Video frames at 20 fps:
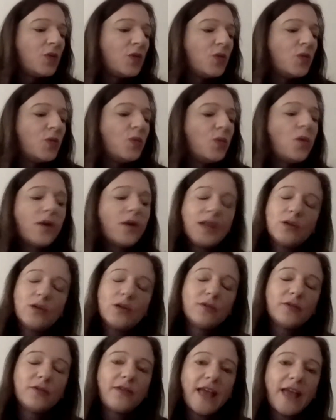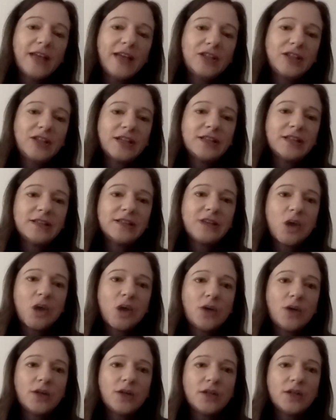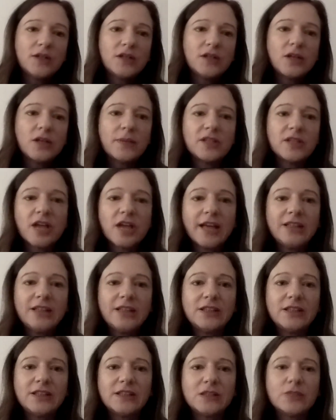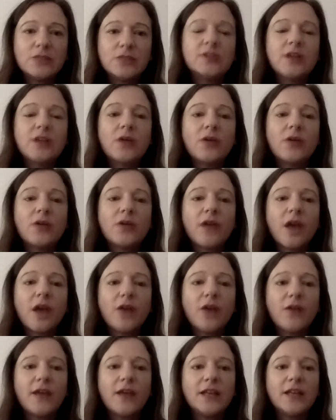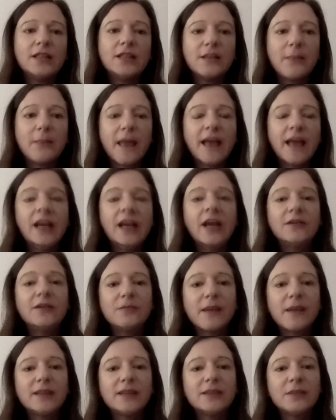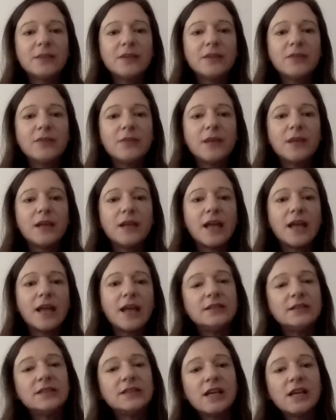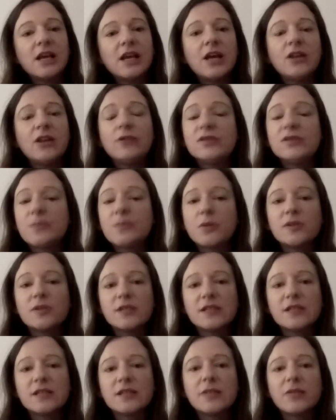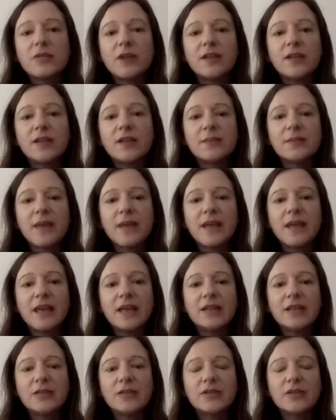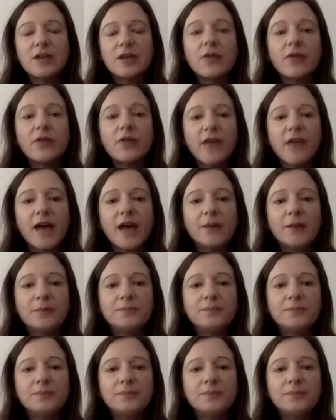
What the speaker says: What are your reflections on consumer changes as a result of COVID and the Black Lives Matter movement and the responses that brands are making as a result of that?